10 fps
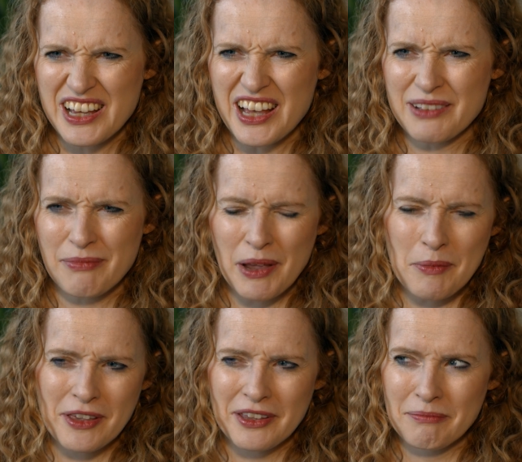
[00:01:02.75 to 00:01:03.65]
And
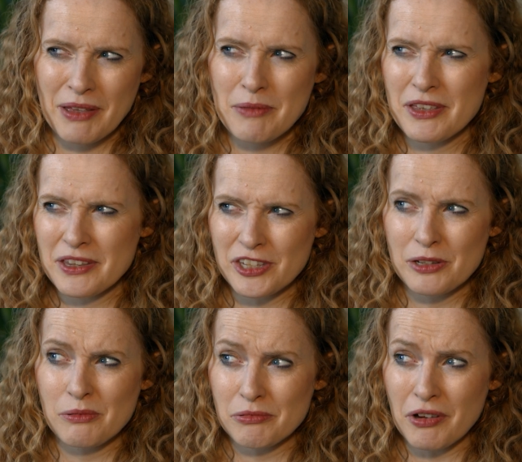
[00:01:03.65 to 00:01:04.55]
maybe
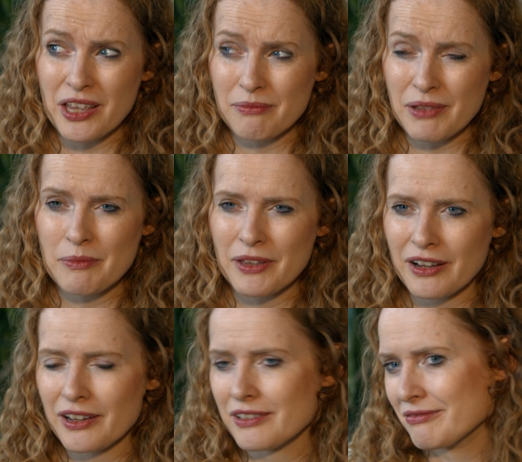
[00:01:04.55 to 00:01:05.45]
she was right. Maybe
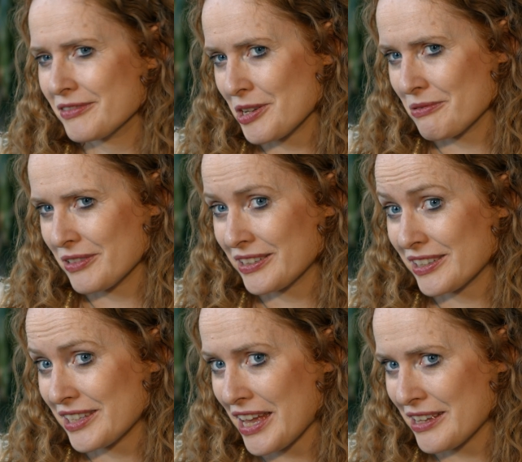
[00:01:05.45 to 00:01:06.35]
I don't
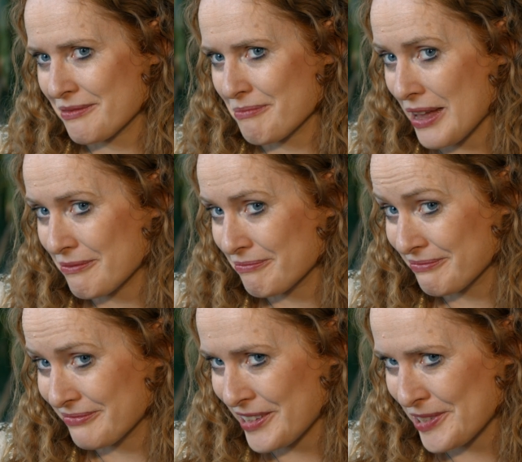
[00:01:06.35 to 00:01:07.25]
understand men
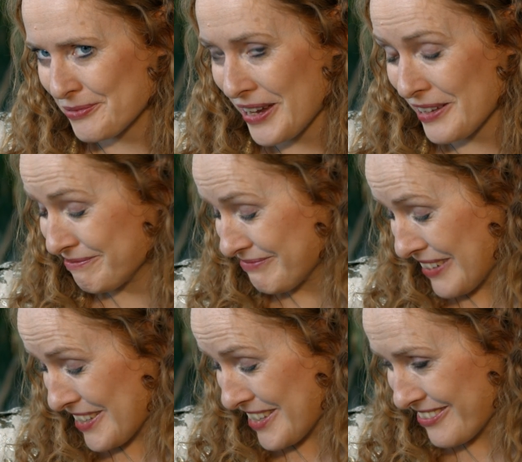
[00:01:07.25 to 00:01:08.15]
as well.
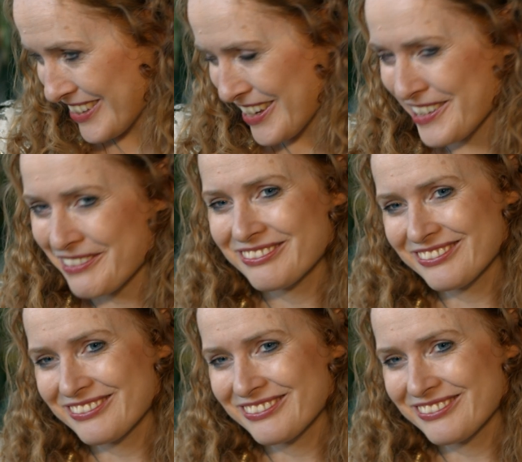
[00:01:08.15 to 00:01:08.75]
I don't know.